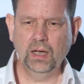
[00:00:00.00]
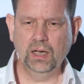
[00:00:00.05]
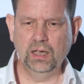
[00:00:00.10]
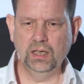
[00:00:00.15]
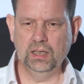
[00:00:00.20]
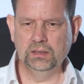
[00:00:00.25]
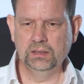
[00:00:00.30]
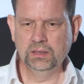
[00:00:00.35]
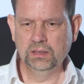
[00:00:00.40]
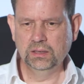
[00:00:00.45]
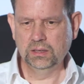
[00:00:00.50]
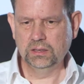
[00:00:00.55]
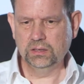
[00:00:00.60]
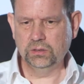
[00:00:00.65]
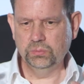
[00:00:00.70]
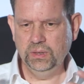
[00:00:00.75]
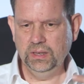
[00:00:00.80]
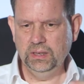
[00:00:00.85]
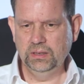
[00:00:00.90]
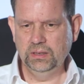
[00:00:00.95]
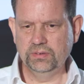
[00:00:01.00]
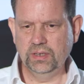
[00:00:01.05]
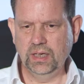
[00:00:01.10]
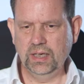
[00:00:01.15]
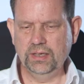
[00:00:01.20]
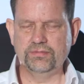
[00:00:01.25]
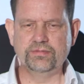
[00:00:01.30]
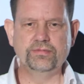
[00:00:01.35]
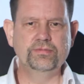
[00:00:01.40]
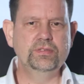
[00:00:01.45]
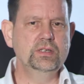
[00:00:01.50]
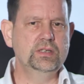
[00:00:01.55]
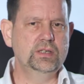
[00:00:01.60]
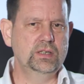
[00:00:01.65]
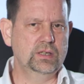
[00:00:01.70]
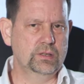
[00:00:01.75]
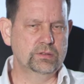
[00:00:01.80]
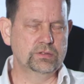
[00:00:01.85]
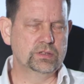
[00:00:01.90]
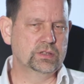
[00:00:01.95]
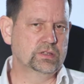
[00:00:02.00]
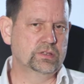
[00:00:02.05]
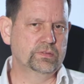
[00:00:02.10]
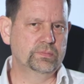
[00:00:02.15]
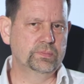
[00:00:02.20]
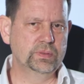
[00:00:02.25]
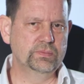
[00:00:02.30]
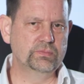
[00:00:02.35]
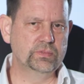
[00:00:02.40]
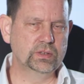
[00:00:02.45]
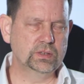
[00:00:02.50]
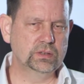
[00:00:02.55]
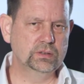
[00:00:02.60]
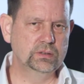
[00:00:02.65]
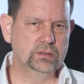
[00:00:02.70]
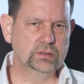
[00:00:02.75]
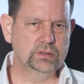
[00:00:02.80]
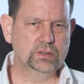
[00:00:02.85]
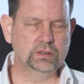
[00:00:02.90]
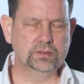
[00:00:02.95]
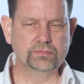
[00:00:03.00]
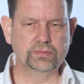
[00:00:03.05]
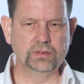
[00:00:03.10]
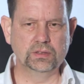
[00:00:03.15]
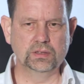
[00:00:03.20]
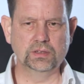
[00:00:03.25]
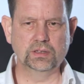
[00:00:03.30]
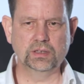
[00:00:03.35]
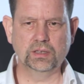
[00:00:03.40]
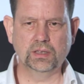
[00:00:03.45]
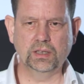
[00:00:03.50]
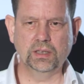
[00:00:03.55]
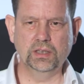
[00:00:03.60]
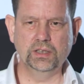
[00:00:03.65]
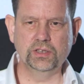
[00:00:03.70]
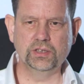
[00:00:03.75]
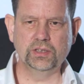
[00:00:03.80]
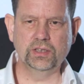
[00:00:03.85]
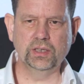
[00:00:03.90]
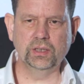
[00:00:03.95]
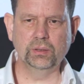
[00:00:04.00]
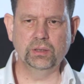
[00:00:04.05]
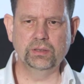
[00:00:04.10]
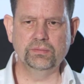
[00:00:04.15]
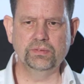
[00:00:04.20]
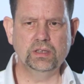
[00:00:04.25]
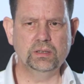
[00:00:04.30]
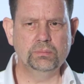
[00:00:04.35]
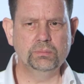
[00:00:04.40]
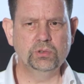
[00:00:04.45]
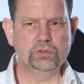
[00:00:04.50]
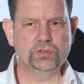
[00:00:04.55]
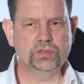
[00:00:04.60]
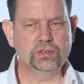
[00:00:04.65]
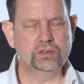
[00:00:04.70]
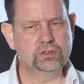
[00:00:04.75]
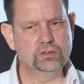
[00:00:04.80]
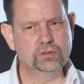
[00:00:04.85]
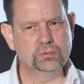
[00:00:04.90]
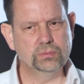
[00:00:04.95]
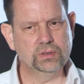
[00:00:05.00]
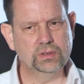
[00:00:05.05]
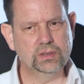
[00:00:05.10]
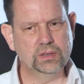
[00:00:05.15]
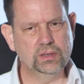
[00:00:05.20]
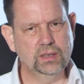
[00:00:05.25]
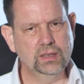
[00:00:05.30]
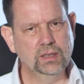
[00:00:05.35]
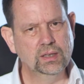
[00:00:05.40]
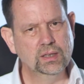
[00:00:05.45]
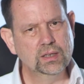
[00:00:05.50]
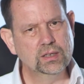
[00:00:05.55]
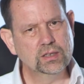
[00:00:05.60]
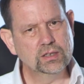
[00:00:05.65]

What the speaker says: The of Life videos that have been recorded for this occasion, however, are more to do with the